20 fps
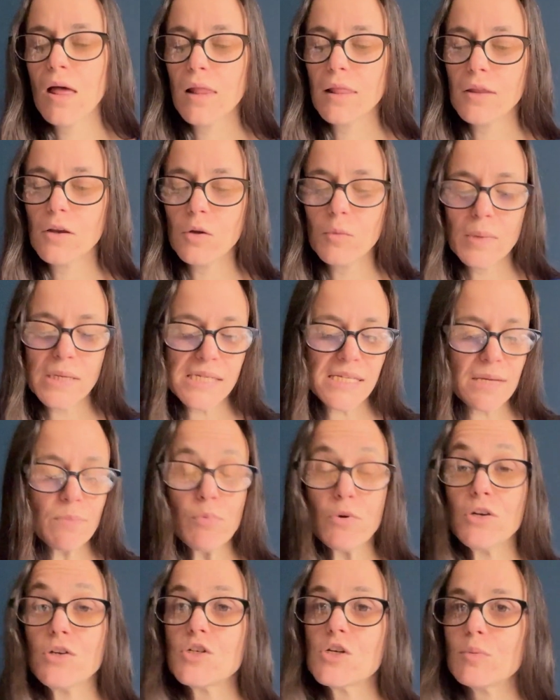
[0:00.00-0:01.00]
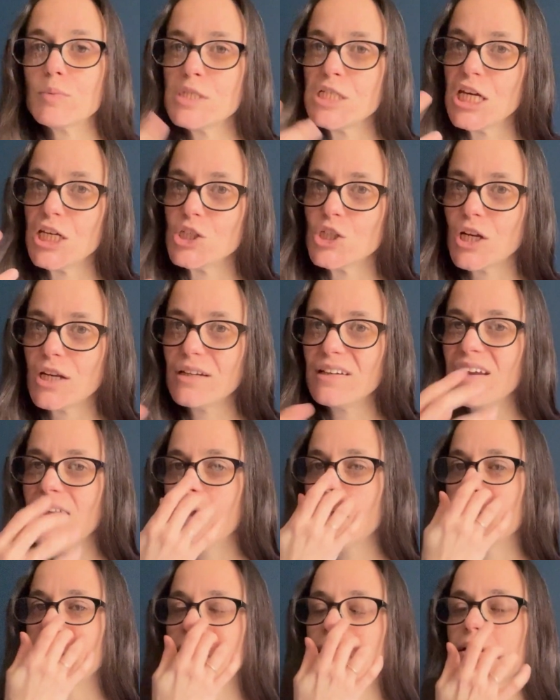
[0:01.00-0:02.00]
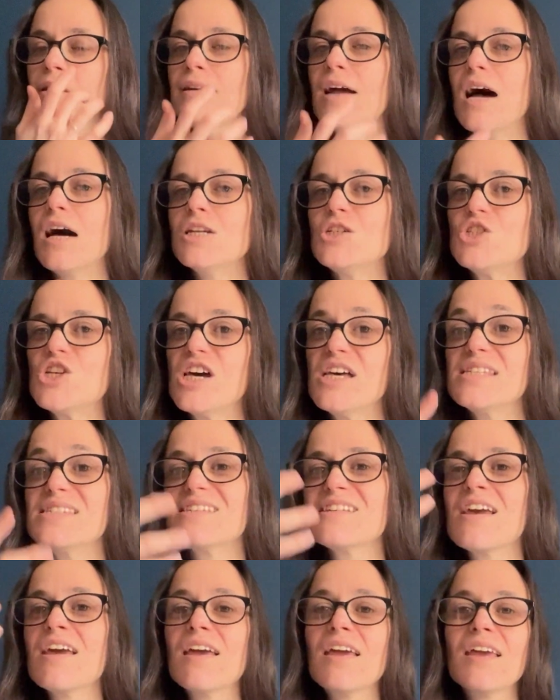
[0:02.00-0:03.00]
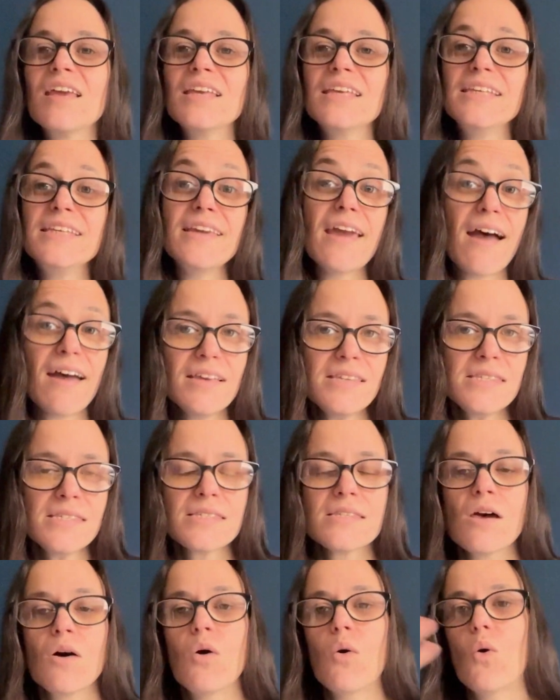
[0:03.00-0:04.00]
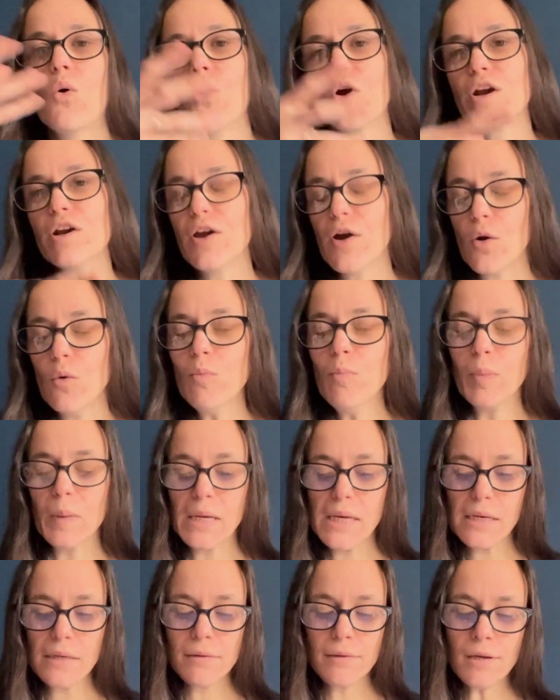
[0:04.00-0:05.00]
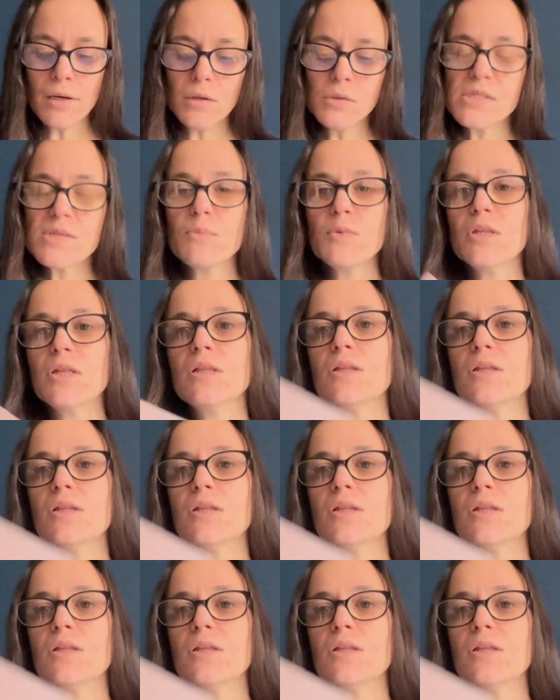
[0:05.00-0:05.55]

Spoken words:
a little bit deeper interpretation. Not just yes or no, but something a